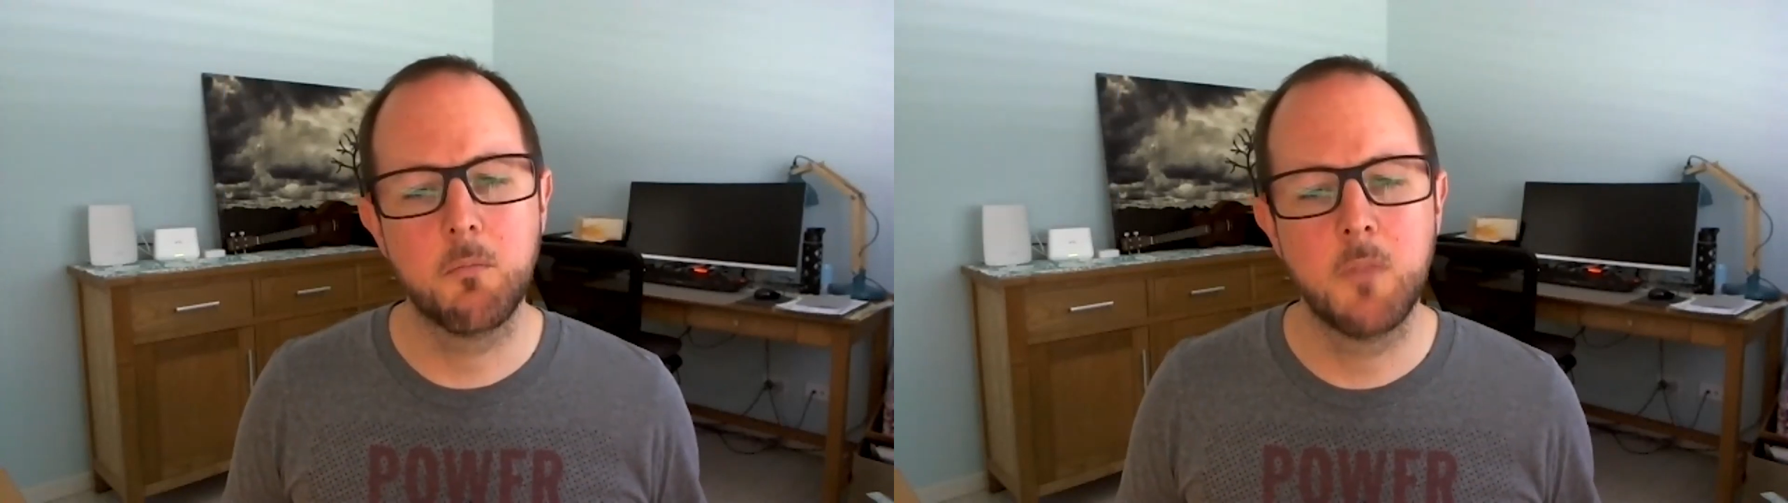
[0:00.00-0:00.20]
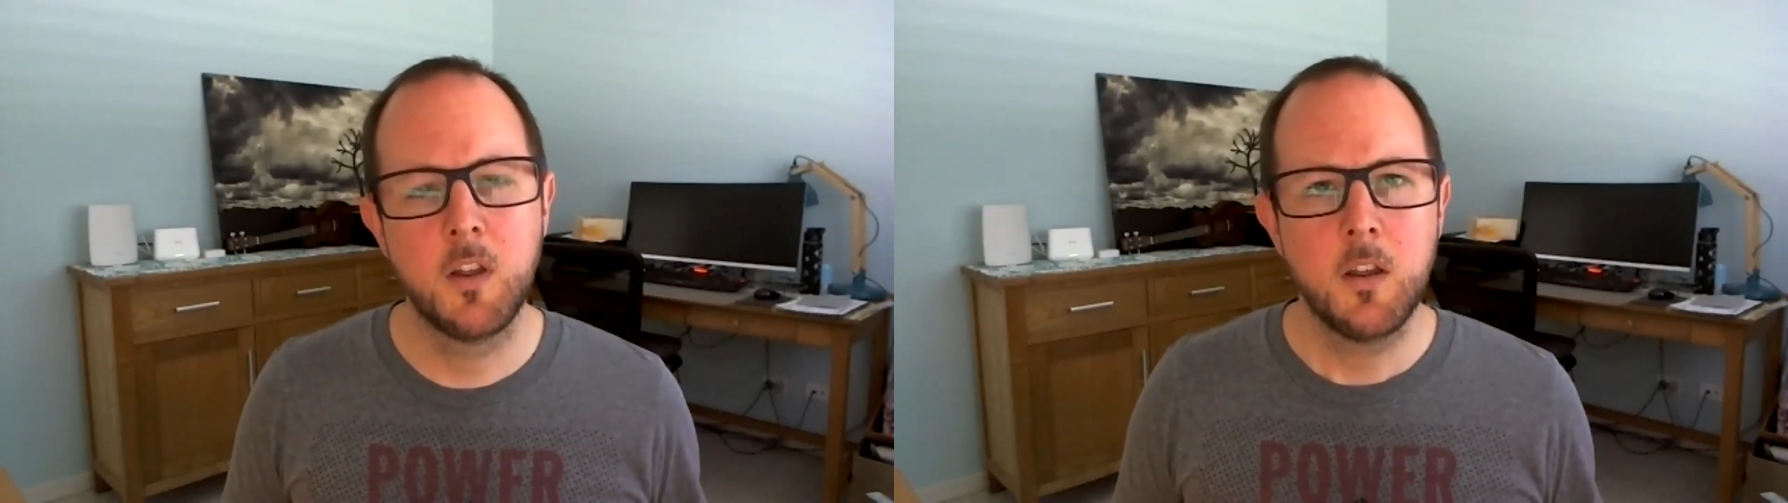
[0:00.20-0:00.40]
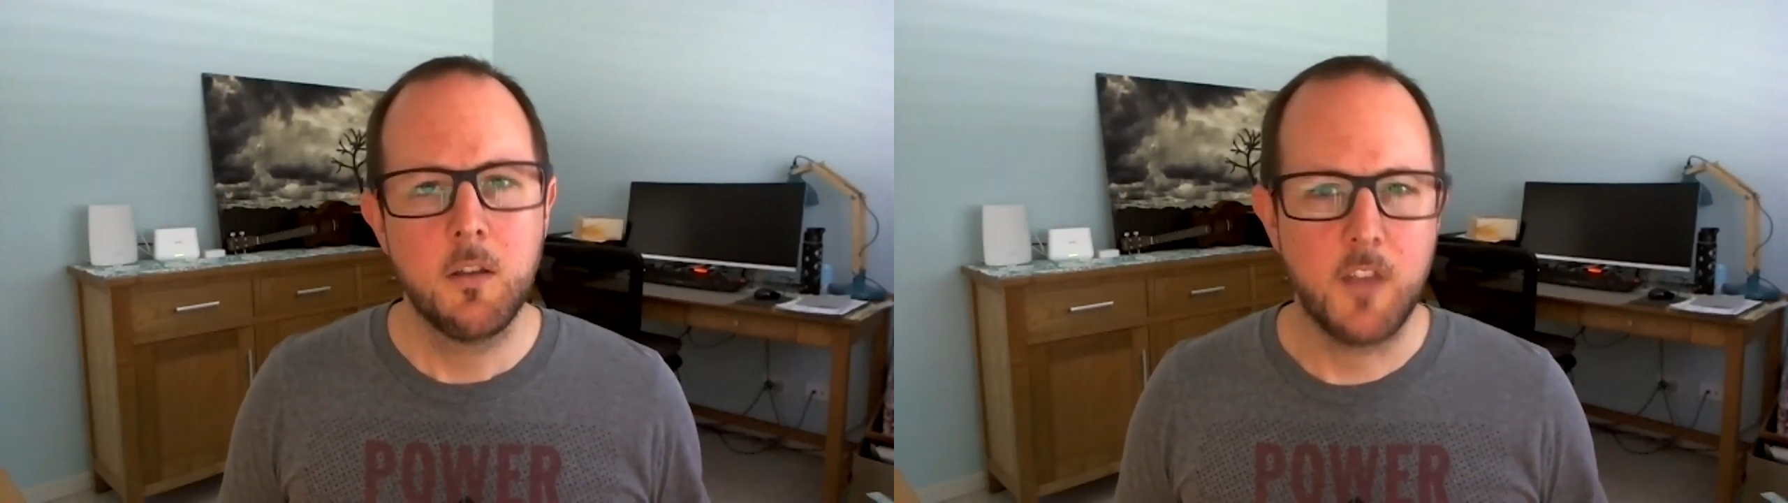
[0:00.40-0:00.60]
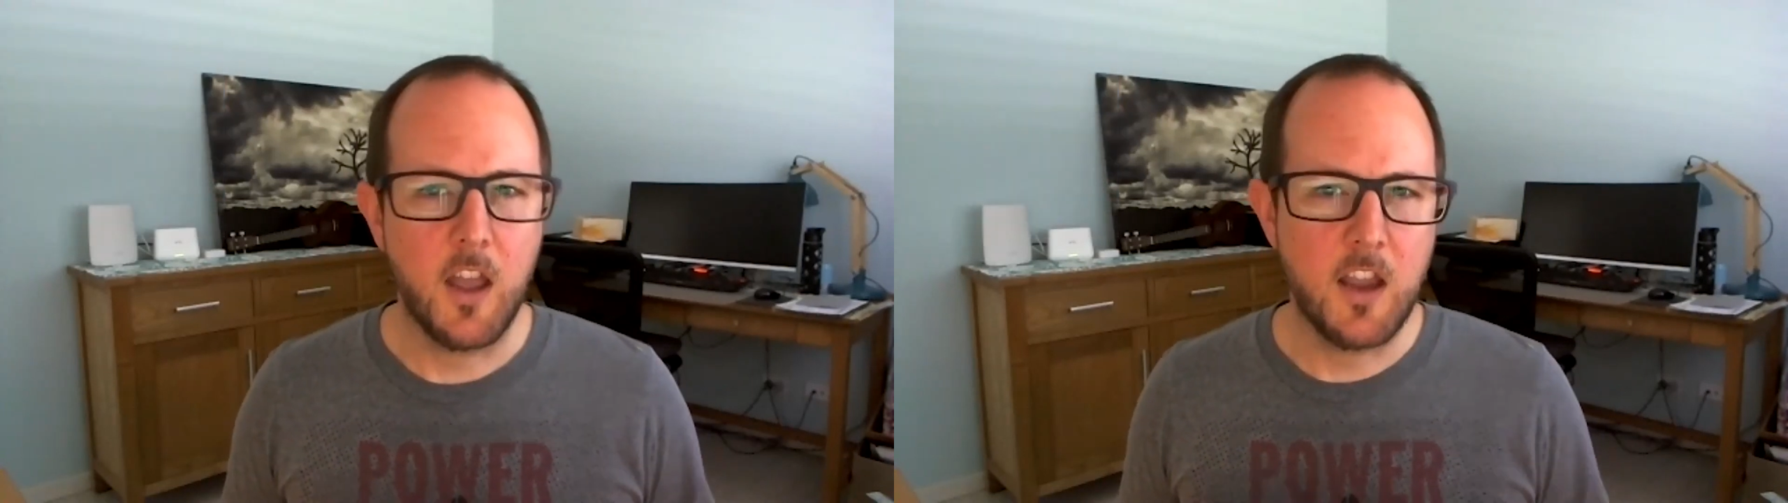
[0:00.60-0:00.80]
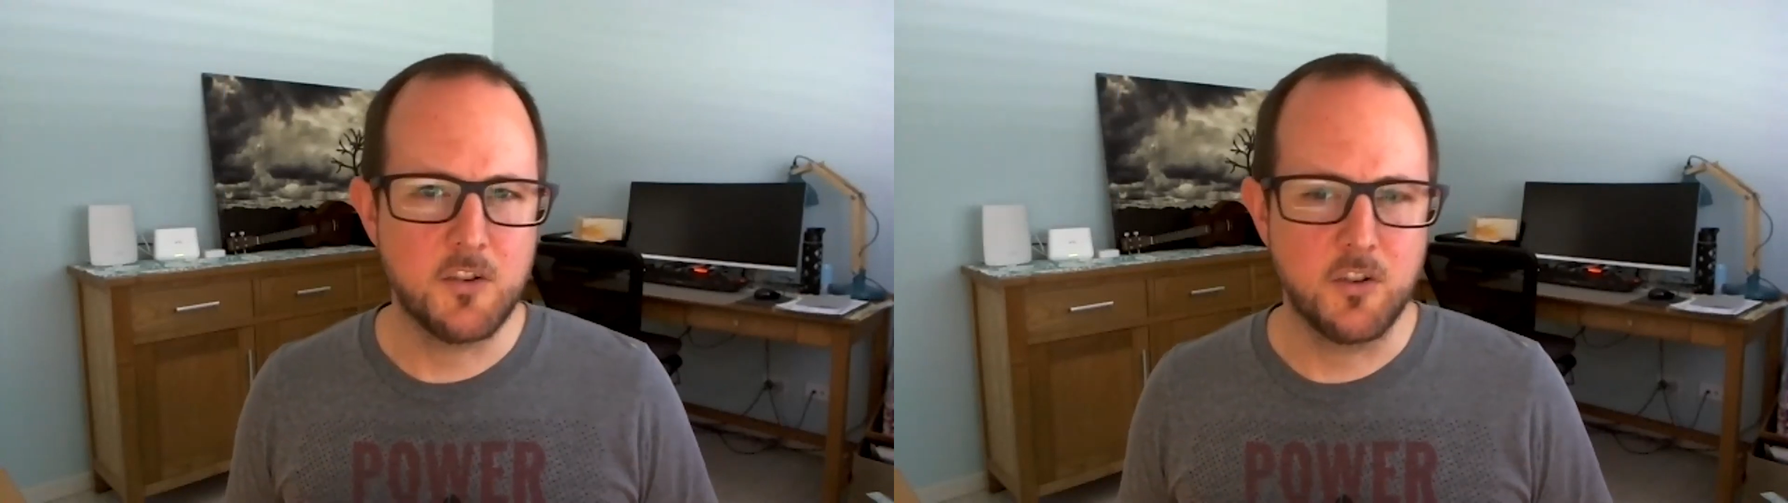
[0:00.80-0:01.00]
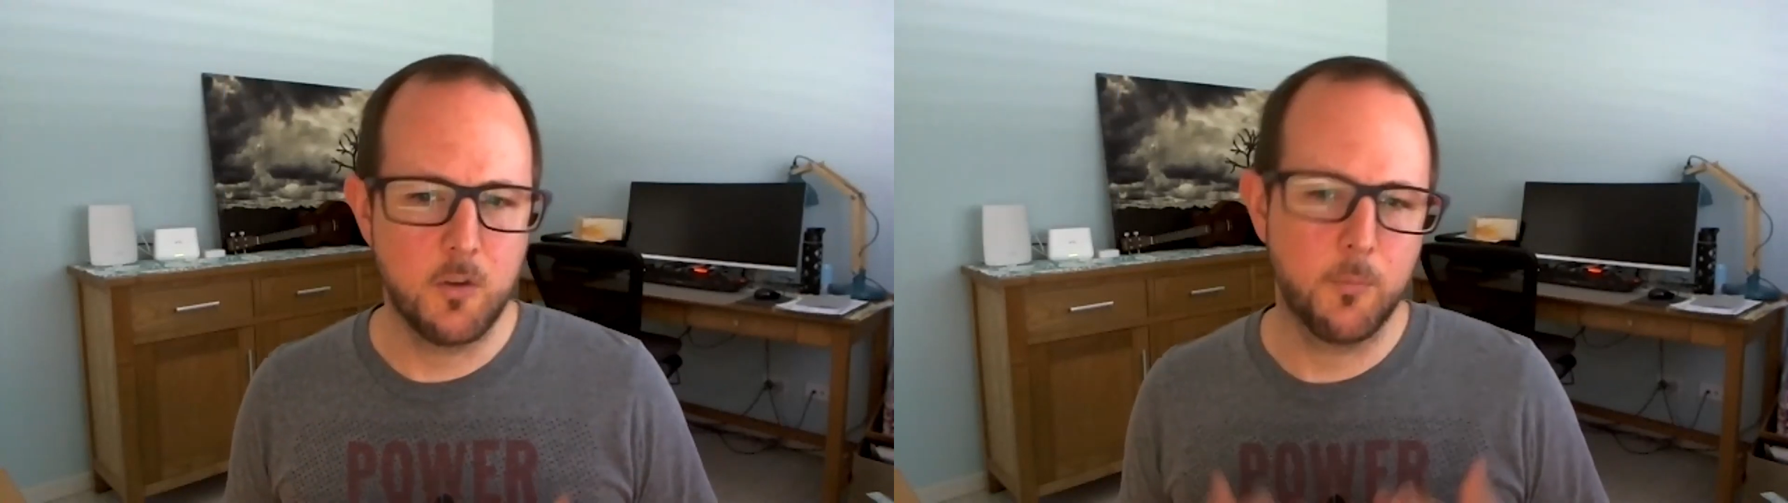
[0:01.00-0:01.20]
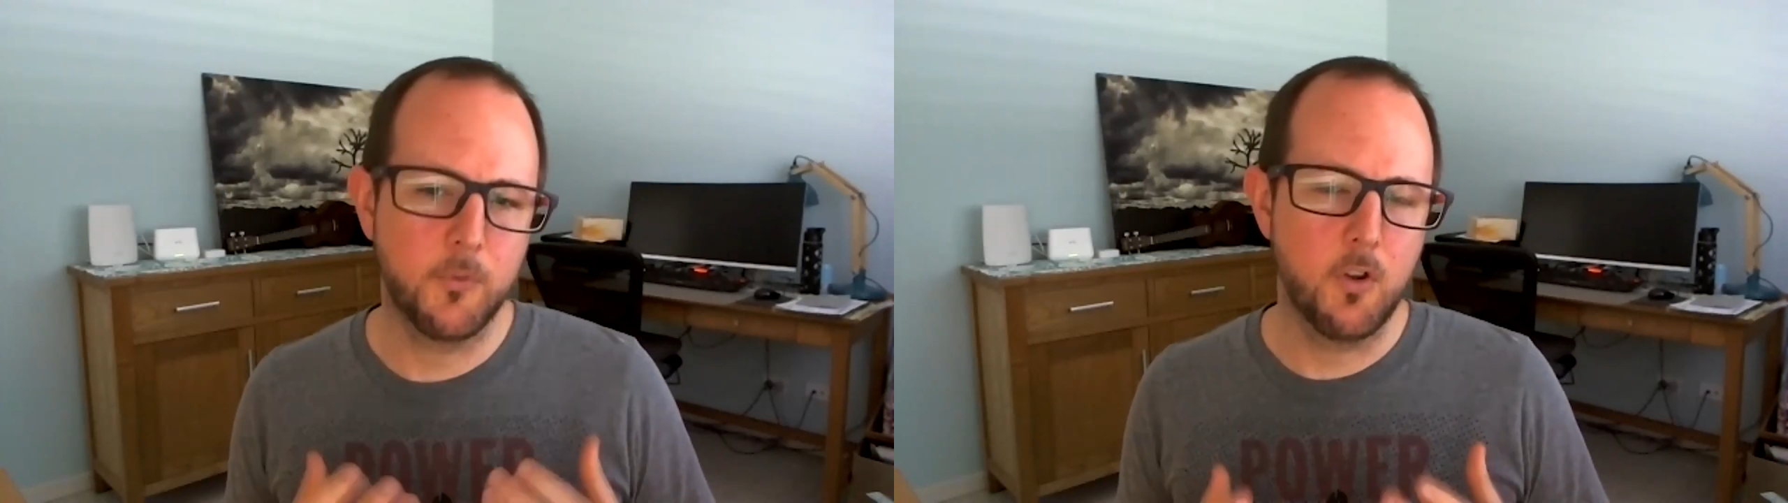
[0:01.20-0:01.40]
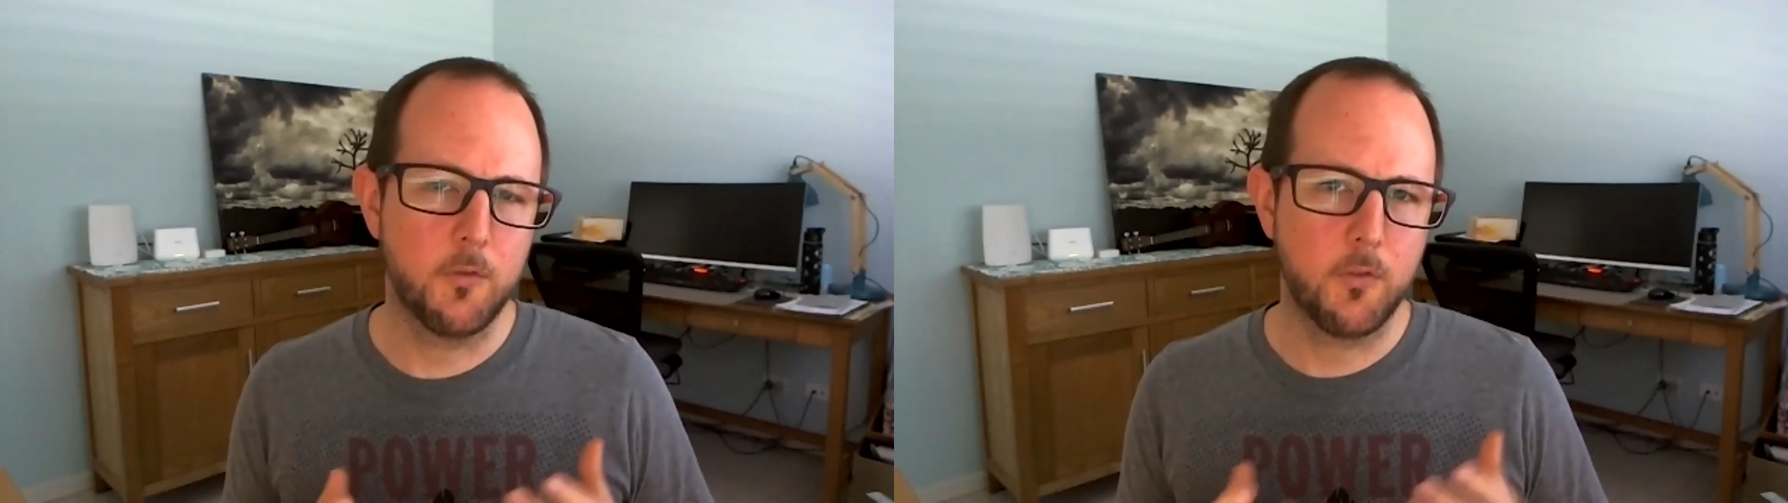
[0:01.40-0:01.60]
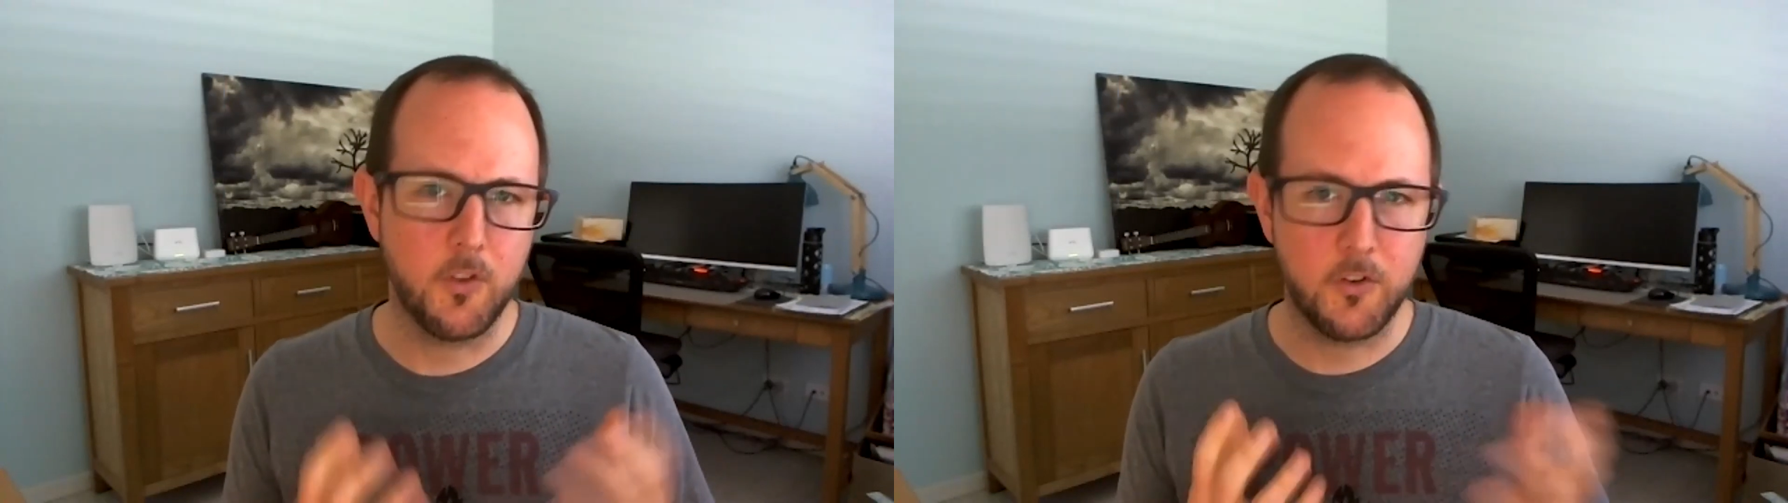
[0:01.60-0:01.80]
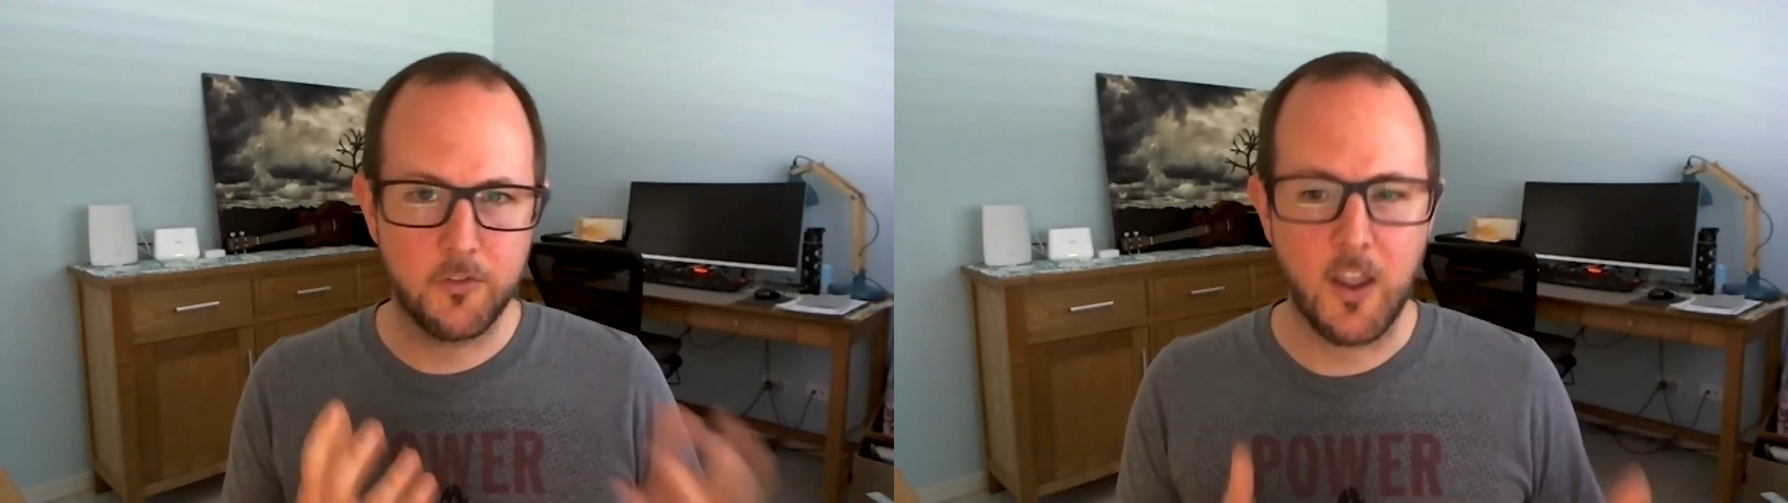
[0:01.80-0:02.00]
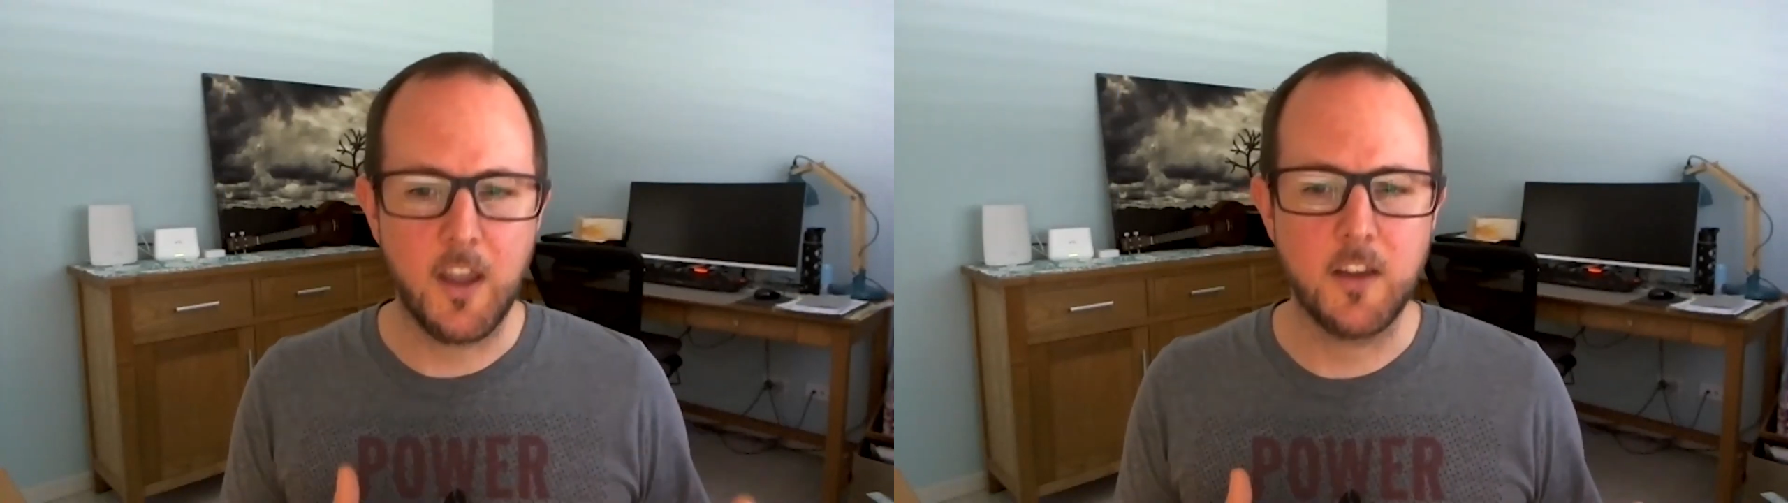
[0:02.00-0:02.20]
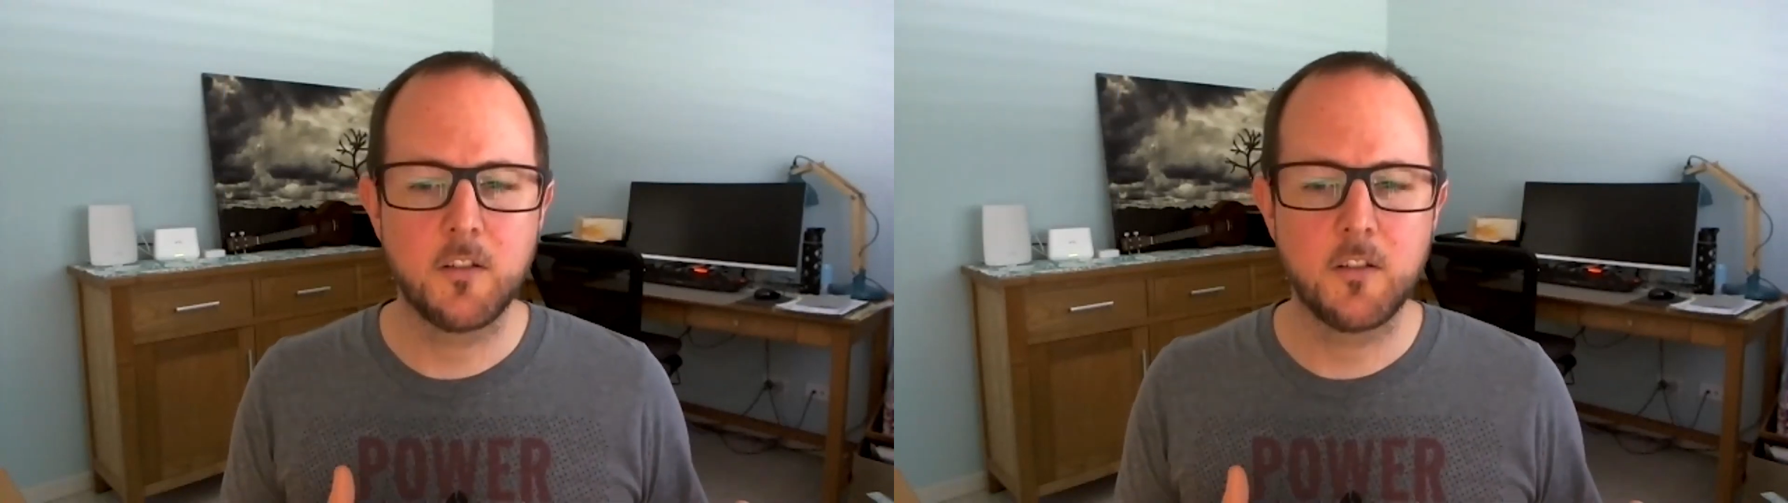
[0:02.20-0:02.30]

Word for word: the agent observes the state,